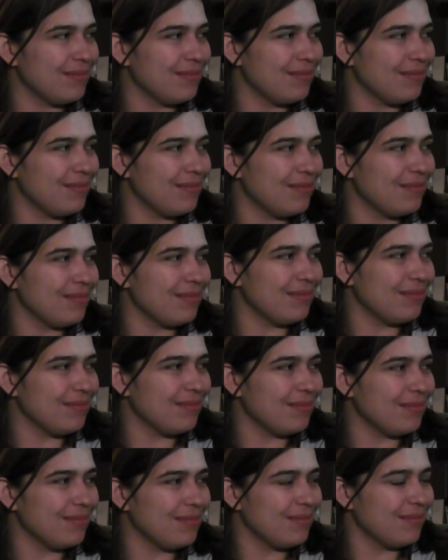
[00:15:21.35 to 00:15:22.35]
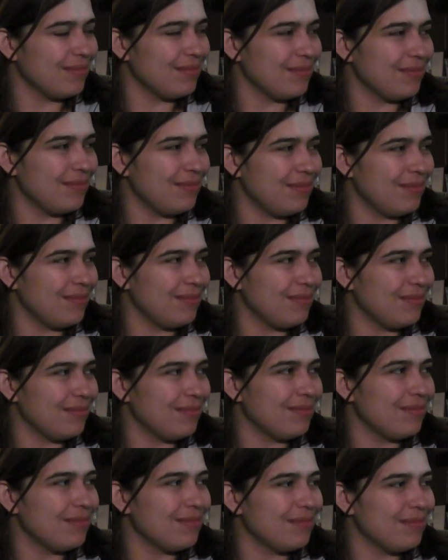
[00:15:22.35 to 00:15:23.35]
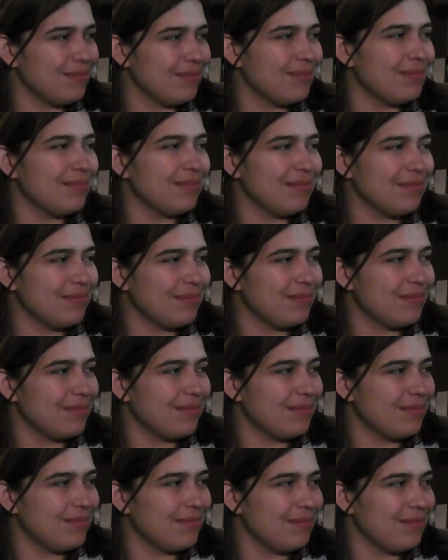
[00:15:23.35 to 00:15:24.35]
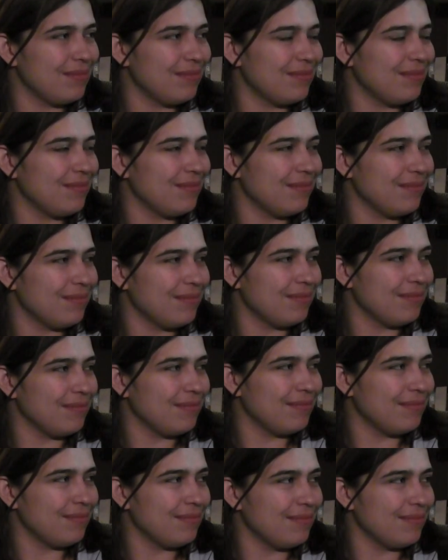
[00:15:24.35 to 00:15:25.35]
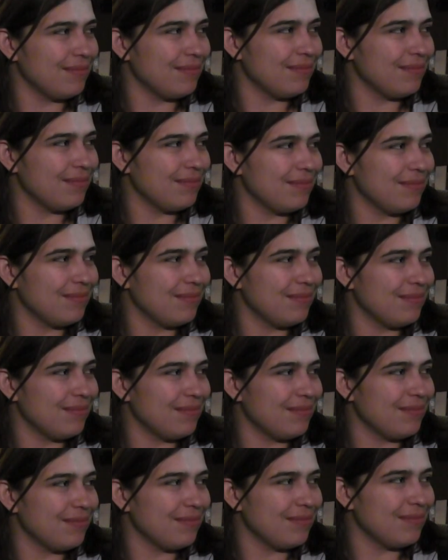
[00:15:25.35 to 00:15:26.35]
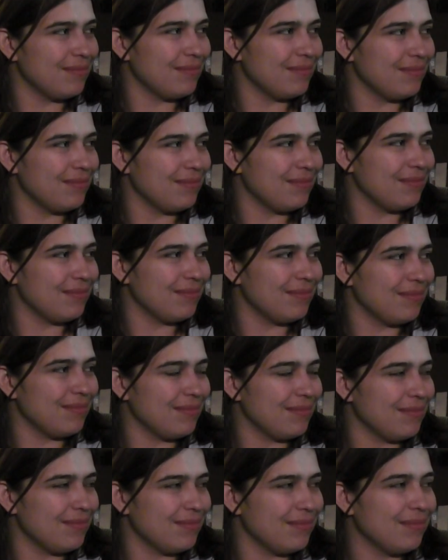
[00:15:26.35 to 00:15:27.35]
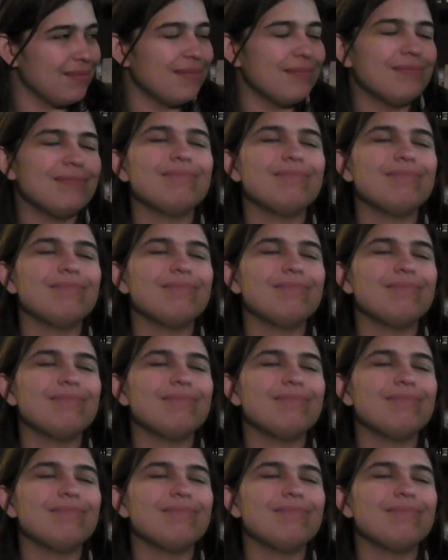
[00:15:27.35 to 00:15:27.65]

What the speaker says: (silent)